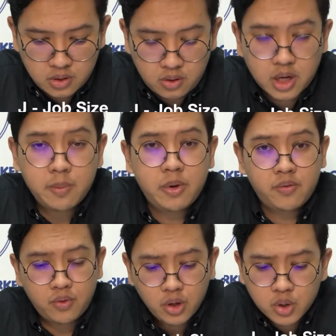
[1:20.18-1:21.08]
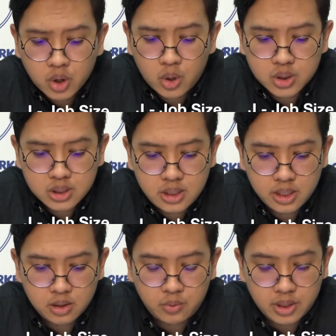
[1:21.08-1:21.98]
Okay, before you close
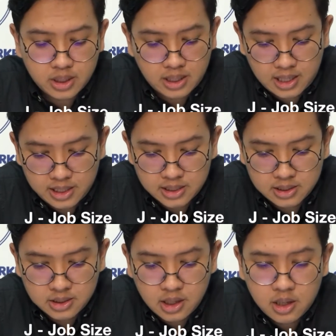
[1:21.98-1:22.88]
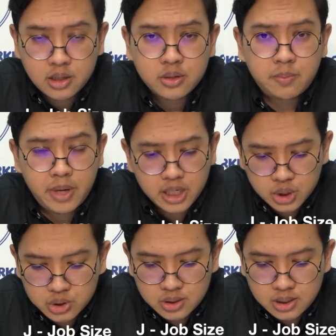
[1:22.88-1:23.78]
deal with a client, make
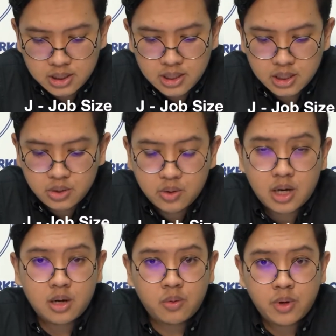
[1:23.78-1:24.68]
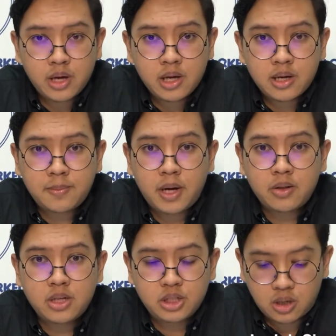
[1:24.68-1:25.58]
sure that you are aware
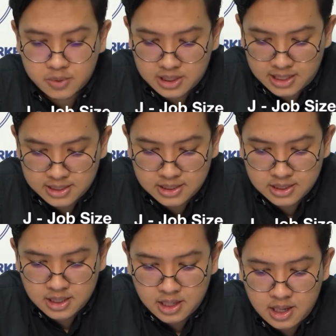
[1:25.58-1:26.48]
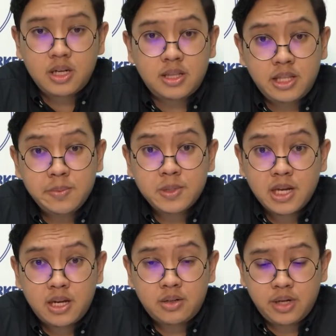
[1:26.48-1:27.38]
about the job size. The tips
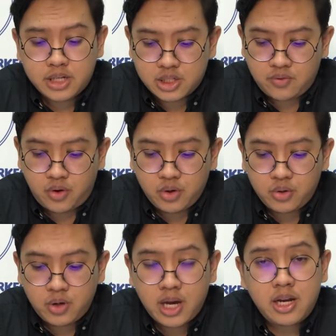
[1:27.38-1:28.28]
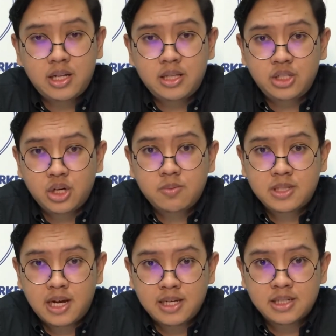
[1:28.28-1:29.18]
and tricks for you to handle the job
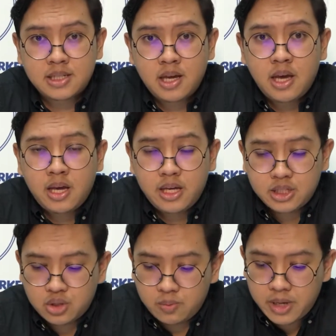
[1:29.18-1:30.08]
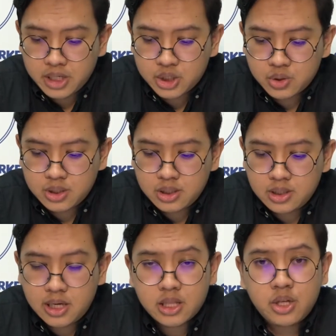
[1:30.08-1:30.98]
size is to make sure
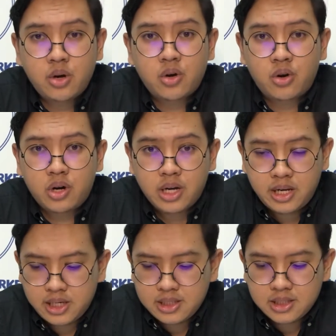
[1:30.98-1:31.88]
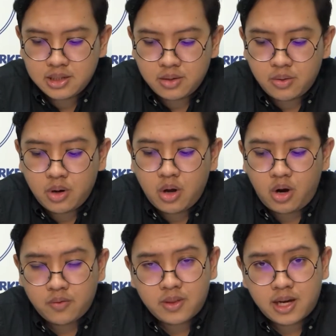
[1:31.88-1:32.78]
that your coordination
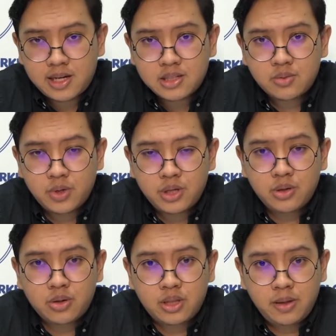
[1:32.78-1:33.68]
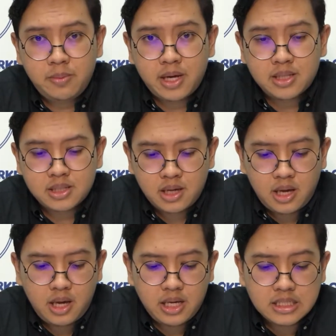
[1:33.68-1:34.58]
of tasks with your teammates
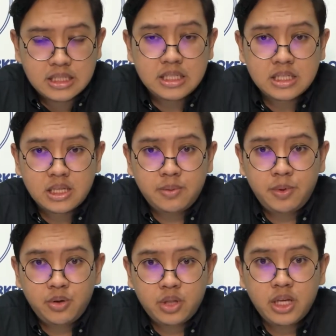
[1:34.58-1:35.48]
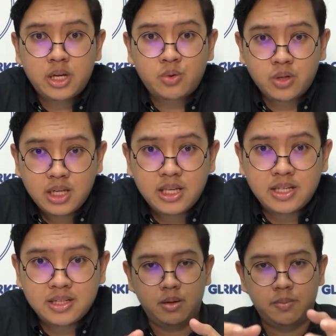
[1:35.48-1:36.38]
is distributed equally.
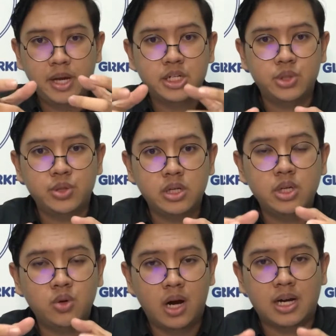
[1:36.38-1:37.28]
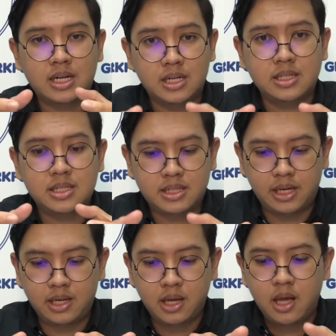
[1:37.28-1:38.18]
Make sure you are clearly
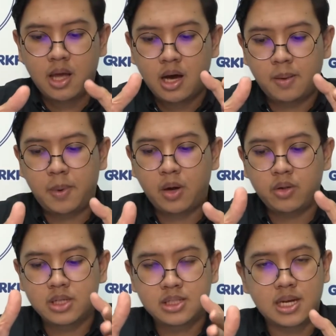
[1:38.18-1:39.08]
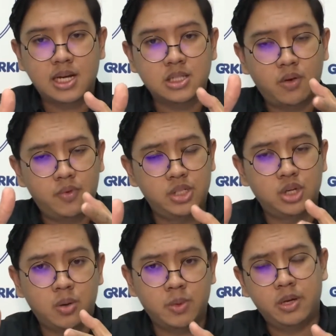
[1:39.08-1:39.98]
state about the size of the
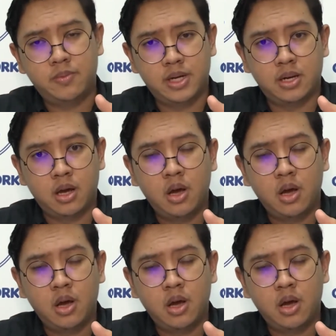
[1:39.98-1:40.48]
job given.